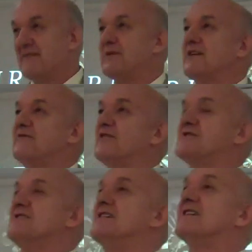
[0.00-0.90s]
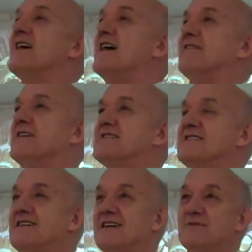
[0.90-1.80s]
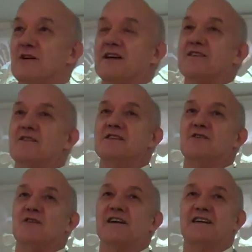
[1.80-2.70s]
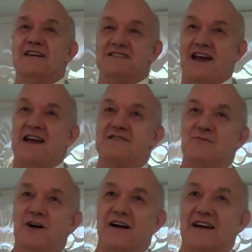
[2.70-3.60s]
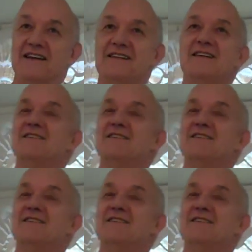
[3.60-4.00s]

But unfortunately he gave it, in what I can only call a kiss-ass way,